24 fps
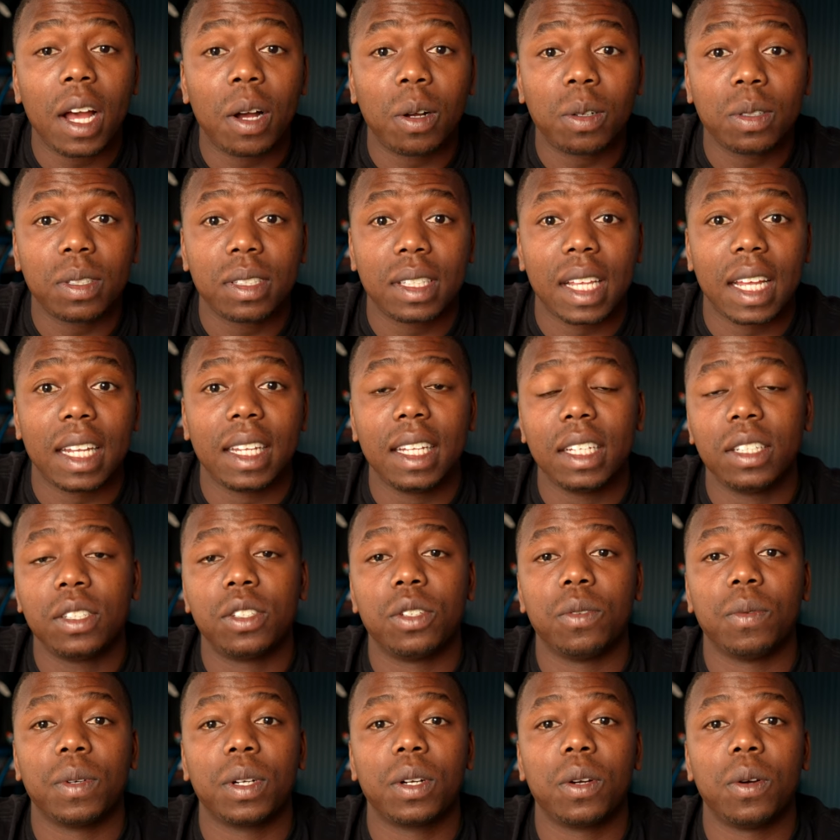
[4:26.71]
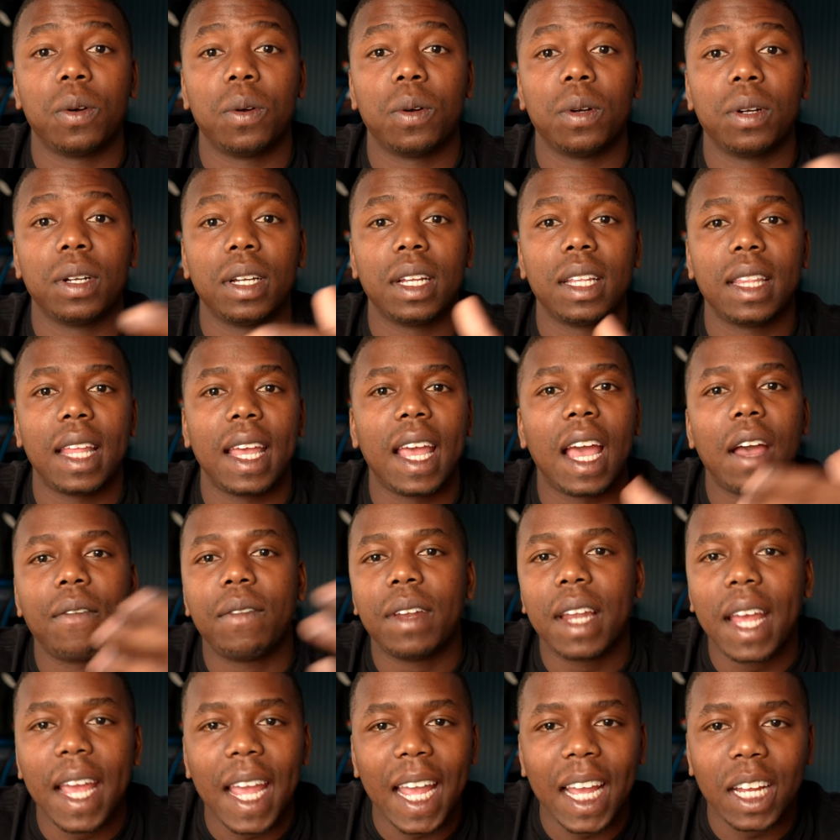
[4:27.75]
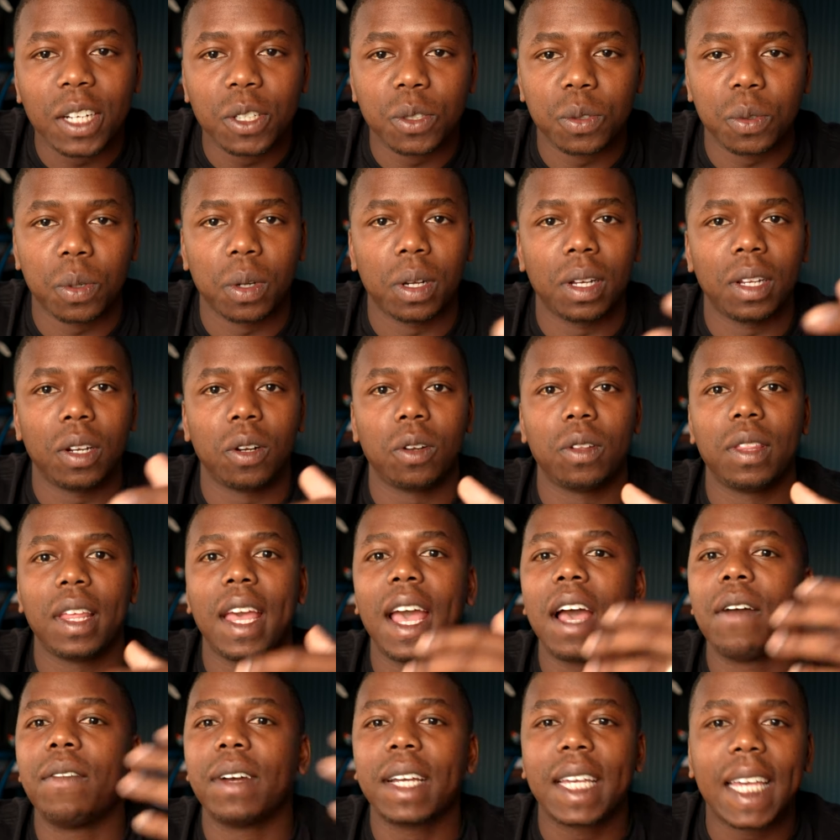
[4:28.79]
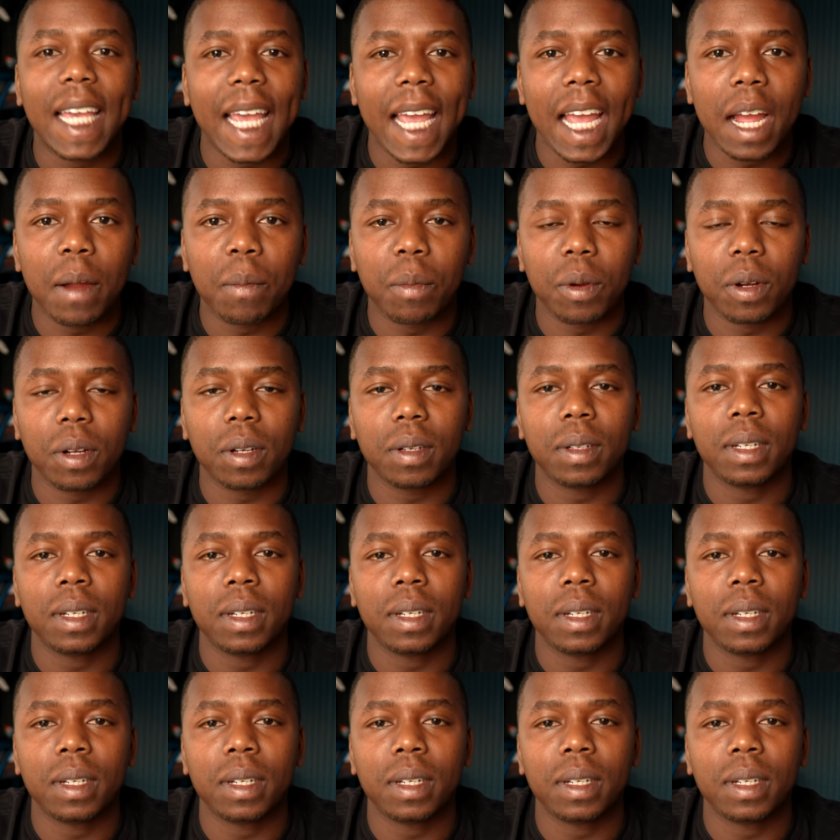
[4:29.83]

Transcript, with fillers: else that needs to record and they have an Android or they have a camera.